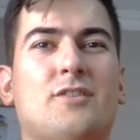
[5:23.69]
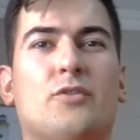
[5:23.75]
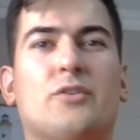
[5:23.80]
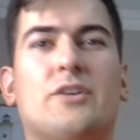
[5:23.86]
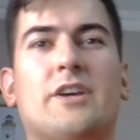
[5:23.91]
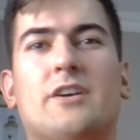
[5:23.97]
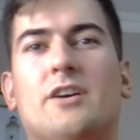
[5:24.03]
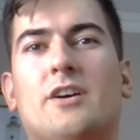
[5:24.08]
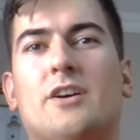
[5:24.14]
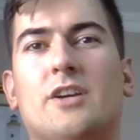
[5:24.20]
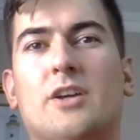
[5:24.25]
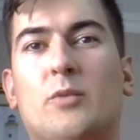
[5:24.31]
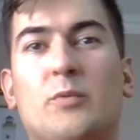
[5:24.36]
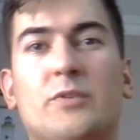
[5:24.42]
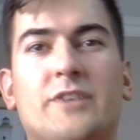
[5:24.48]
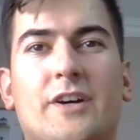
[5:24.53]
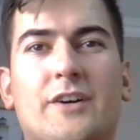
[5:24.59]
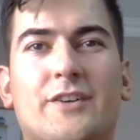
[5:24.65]
Okay, uh, can
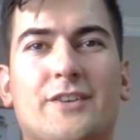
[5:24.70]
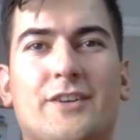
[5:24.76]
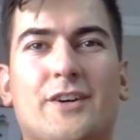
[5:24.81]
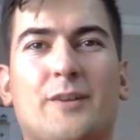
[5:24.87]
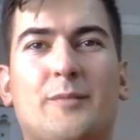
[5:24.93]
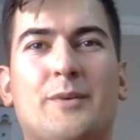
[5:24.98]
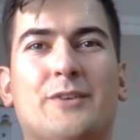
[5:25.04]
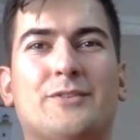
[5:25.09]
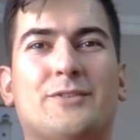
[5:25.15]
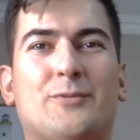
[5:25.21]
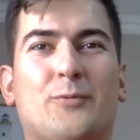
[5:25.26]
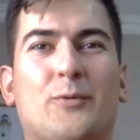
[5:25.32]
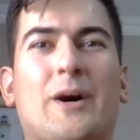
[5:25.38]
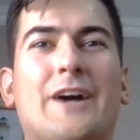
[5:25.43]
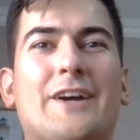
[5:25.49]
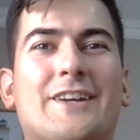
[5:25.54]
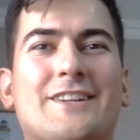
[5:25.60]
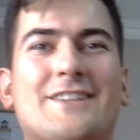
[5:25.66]
we talk uh, about
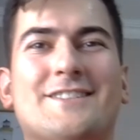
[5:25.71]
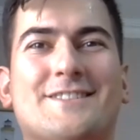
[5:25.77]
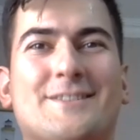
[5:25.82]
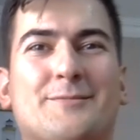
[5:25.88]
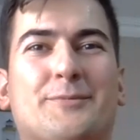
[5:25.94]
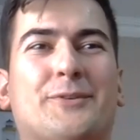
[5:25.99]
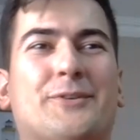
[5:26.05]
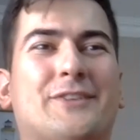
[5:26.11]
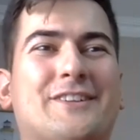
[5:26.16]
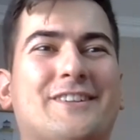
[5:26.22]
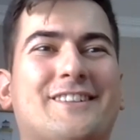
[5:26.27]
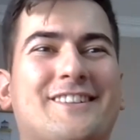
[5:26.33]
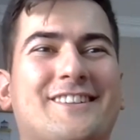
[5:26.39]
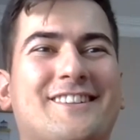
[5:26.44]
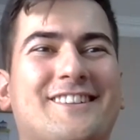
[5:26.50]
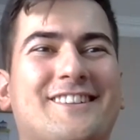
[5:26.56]
why he's temporal?